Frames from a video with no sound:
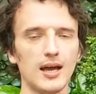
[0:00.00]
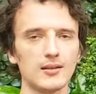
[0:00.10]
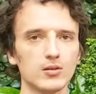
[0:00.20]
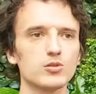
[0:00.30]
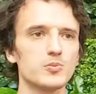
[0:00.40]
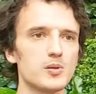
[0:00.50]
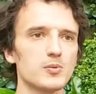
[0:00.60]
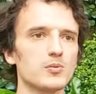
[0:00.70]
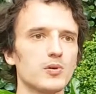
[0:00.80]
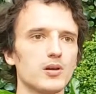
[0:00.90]
And those
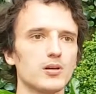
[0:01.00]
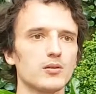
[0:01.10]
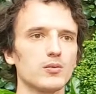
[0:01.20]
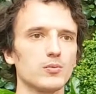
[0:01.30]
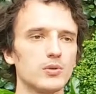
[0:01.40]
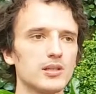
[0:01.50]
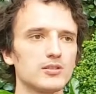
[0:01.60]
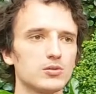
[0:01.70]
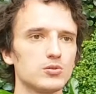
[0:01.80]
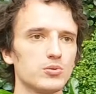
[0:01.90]
people were willing
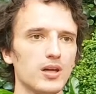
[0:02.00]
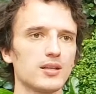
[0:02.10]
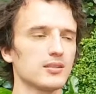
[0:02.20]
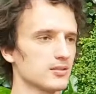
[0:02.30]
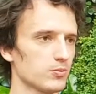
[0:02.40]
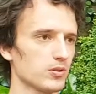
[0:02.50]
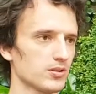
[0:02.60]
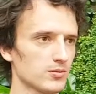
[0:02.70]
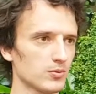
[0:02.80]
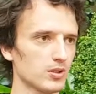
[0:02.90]
to do that, and this
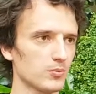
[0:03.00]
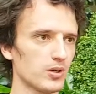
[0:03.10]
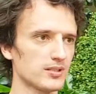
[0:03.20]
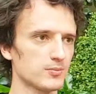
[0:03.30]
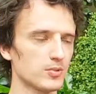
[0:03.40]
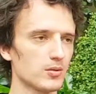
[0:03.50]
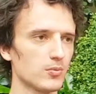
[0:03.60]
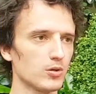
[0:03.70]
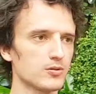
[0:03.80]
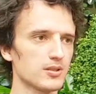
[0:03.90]
was what impressed me the
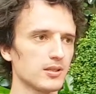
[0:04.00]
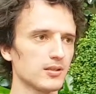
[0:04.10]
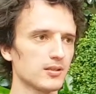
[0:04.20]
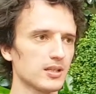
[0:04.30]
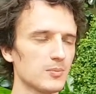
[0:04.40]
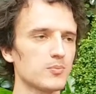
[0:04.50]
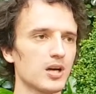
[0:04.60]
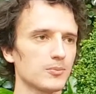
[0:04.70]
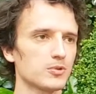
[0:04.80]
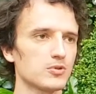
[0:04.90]
most and kept
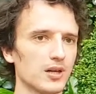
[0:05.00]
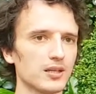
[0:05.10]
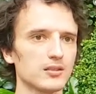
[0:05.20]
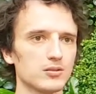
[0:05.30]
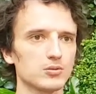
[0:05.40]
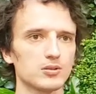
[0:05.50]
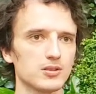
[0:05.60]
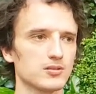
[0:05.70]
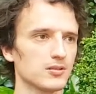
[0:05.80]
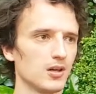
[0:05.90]
me up to track in doing
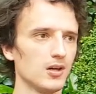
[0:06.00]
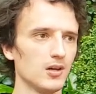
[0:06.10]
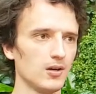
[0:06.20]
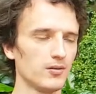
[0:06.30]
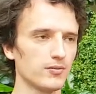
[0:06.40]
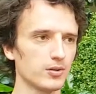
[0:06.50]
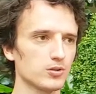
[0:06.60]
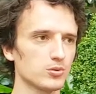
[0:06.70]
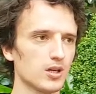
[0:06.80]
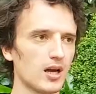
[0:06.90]
this for
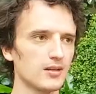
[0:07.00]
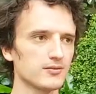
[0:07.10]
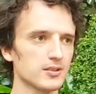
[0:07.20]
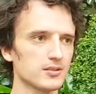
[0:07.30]
2.5